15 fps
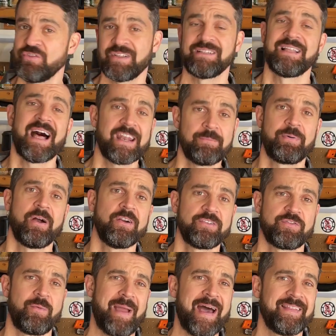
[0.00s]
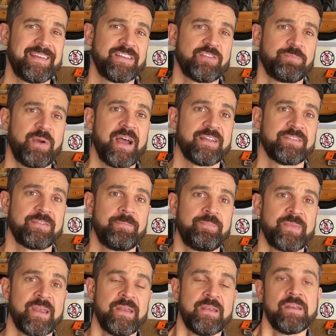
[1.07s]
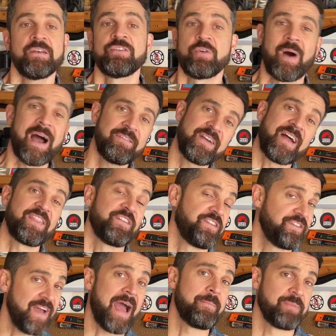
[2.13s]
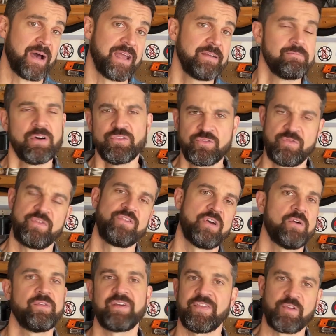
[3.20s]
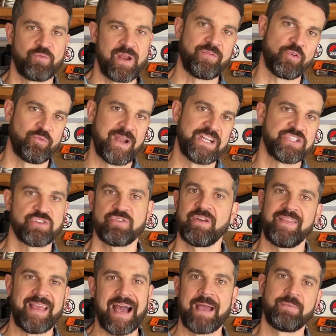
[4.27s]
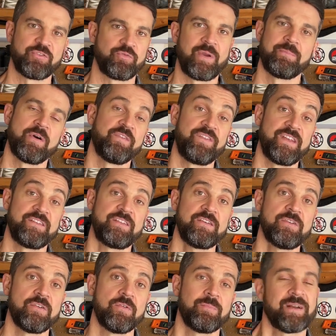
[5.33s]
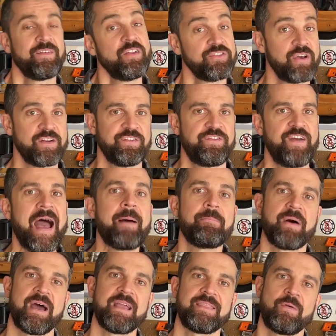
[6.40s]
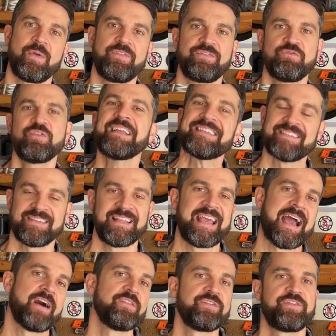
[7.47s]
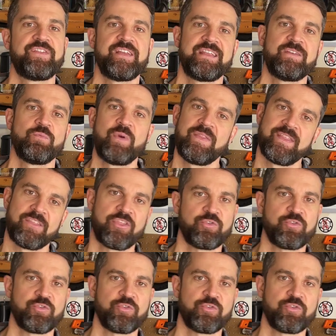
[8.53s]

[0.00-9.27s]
used a lot of parts from AliExpress. So I've got the fat bike. Most of you know I've got the Rebel Ranger and the Ibis Ritmo V2, but I've also got a fat bike that we've recently outfitted with the